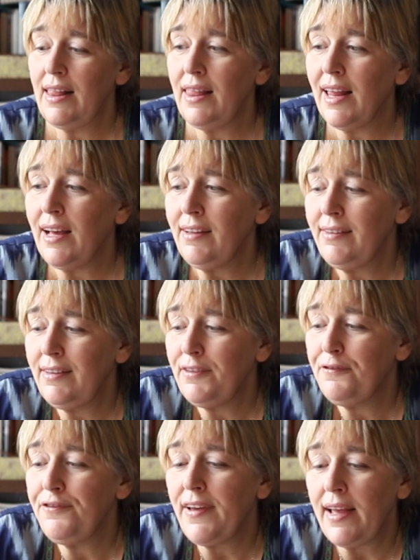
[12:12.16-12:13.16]
last
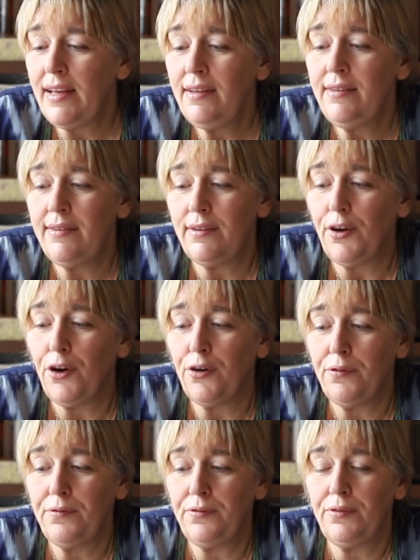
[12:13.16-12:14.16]
phase
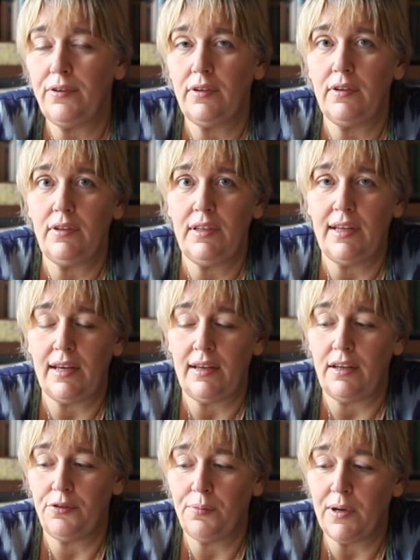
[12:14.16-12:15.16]
of the
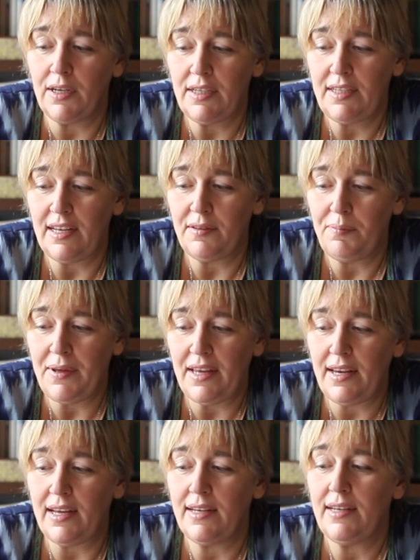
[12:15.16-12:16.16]
Edwardian
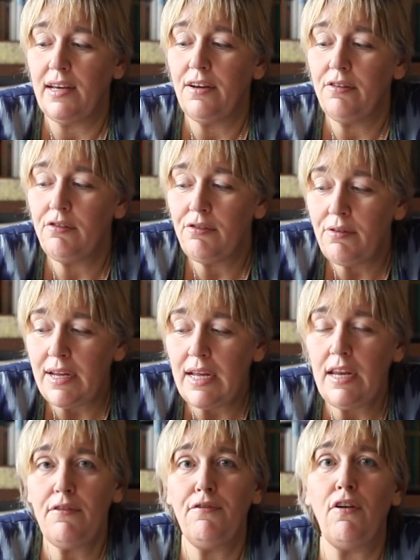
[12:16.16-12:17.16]
period
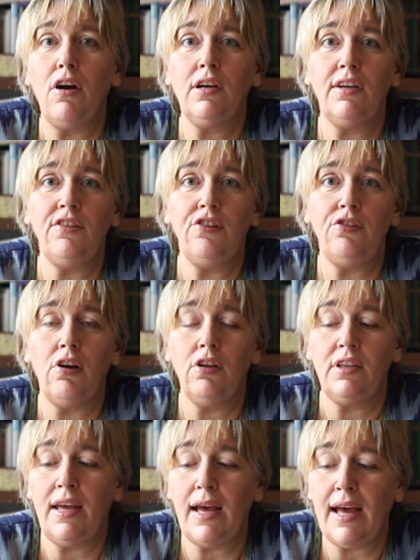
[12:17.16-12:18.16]
really focuses
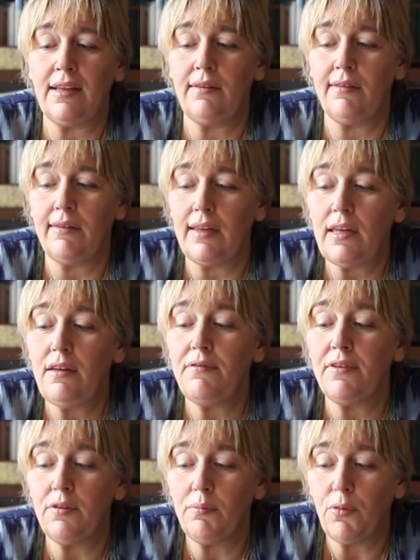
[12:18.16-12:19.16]
on the hats
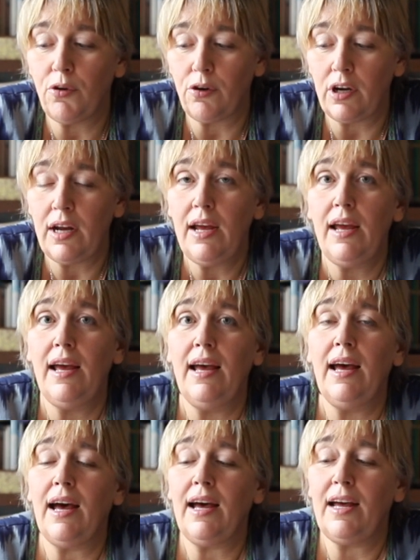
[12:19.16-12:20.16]
even more.
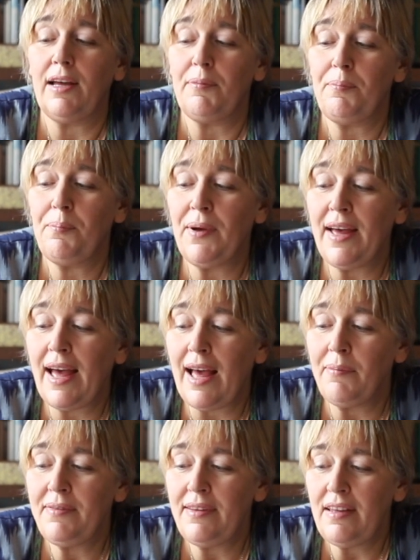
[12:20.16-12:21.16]

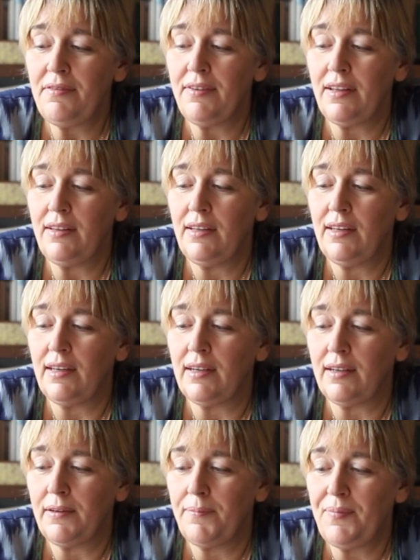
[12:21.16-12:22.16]
Perhaps even
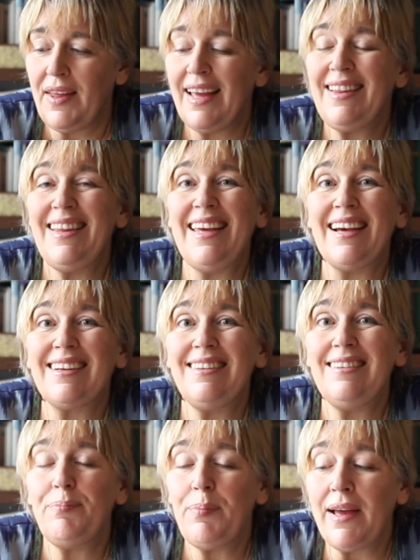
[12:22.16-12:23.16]
at the
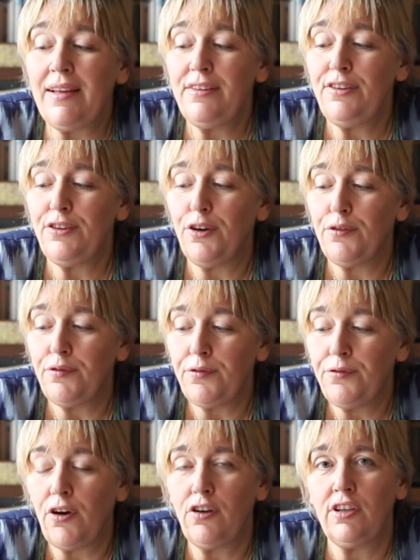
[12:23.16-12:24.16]
expense of
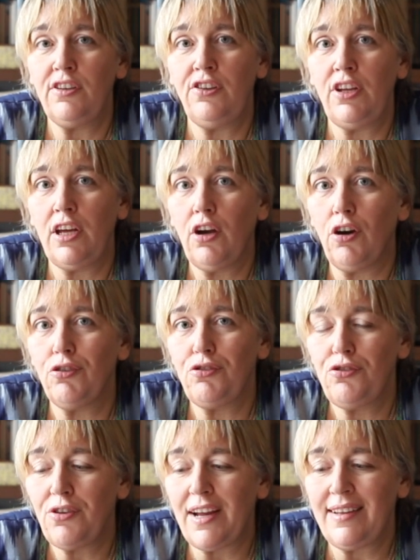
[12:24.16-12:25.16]
focusing on
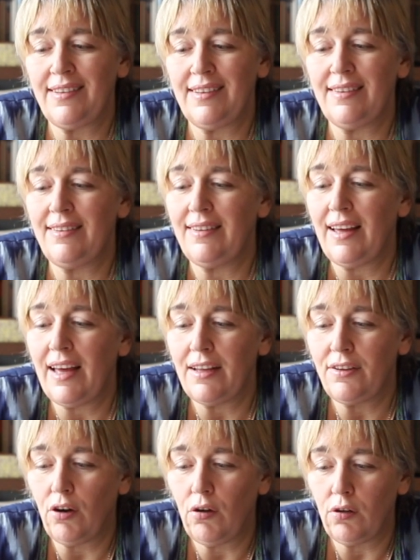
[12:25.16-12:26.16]
dresses
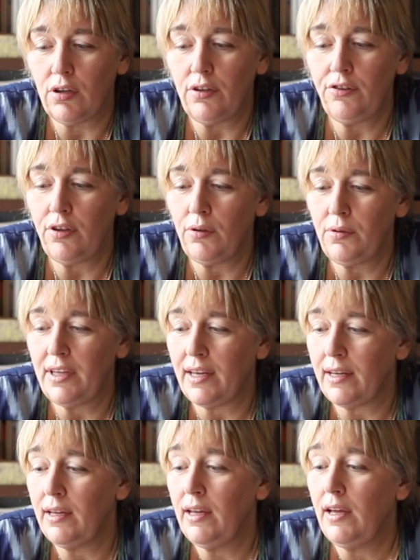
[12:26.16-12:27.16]
at all. So
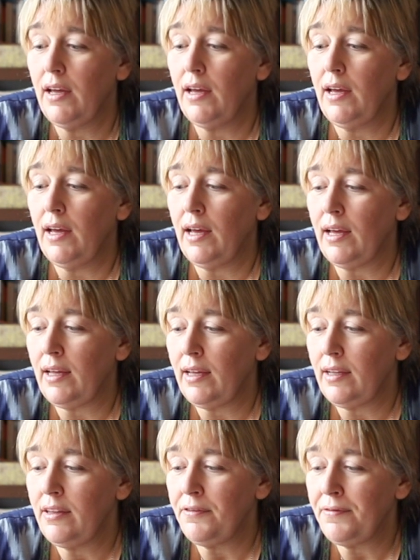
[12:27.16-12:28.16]

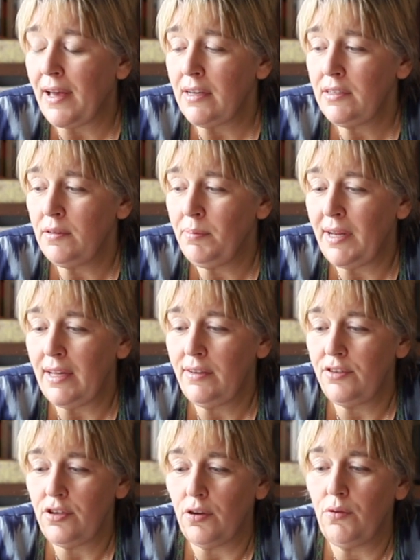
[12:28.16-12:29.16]
the fashion
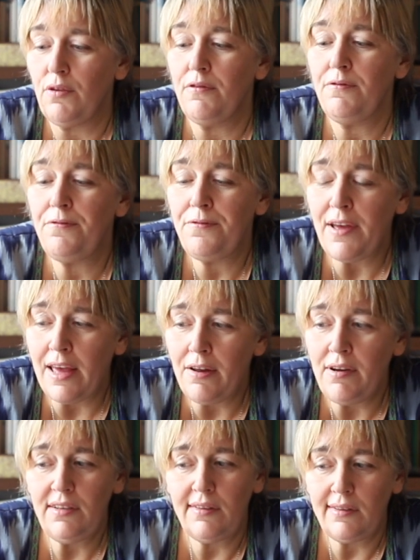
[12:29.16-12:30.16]
plates show
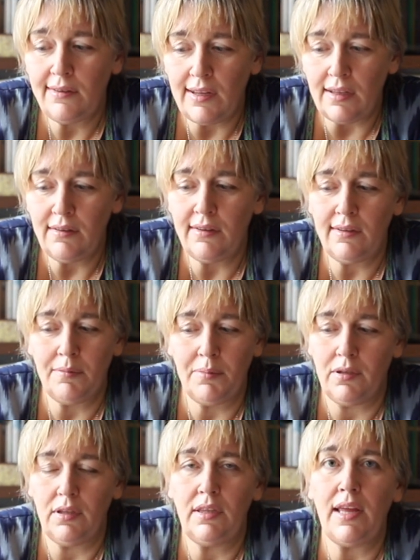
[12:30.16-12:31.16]
very
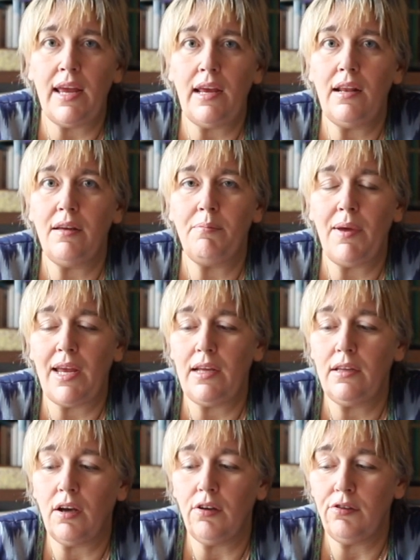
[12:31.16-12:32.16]
sensible
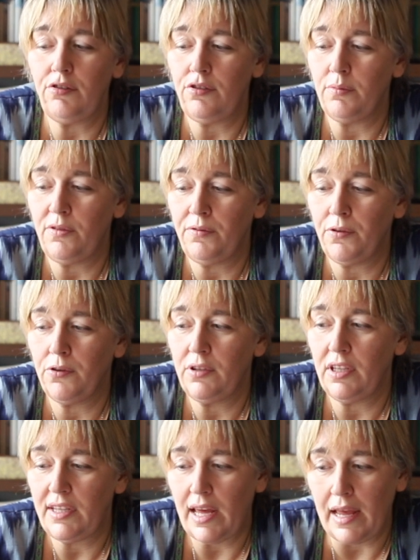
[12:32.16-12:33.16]
tailor-made costumes for
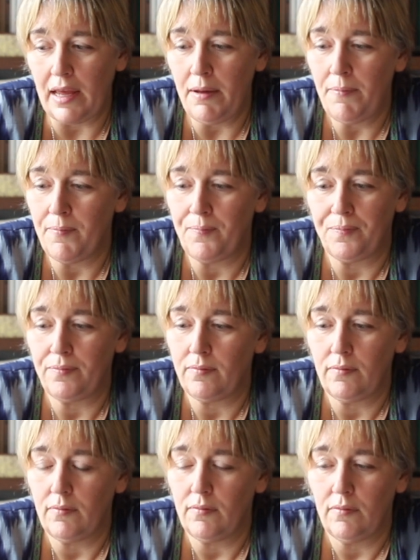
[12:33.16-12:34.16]
the day.
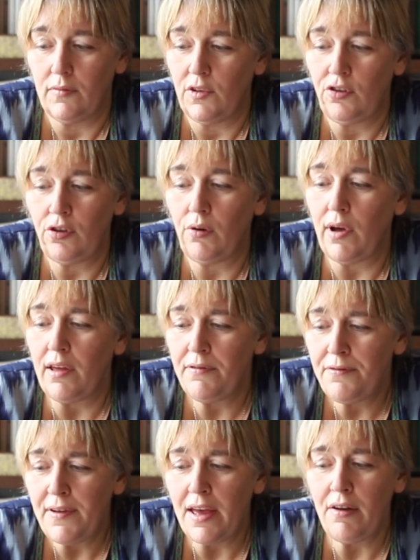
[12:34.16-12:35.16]
So a
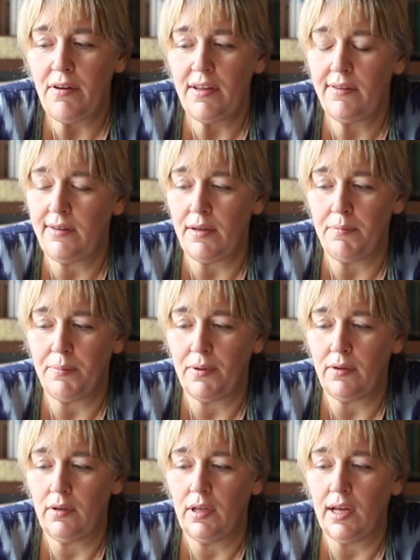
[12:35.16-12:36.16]
very
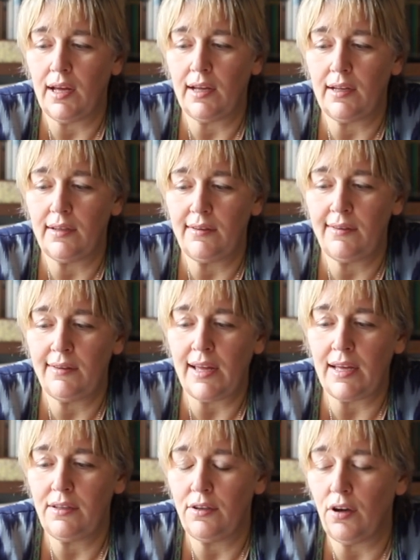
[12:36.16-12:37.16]
simple
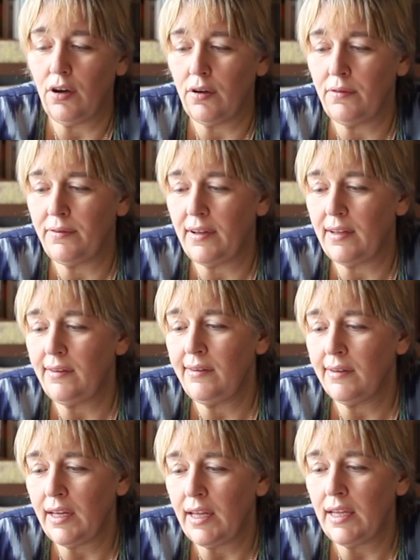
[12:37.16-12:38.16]
set of a
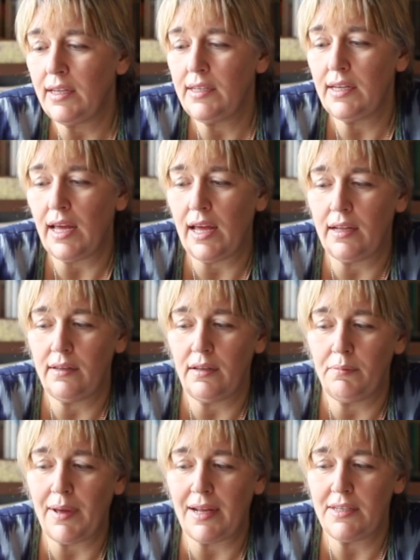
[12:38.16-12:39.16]
skirt and
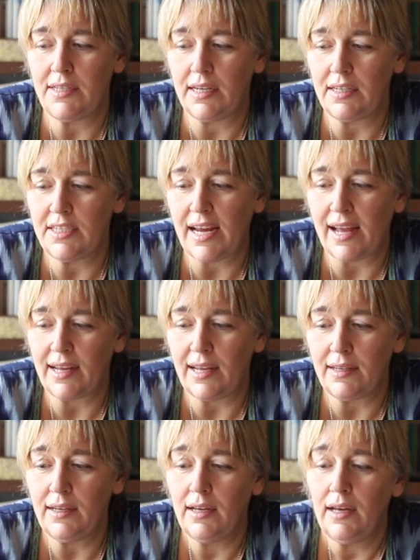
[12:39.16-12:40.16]
a matching jacket.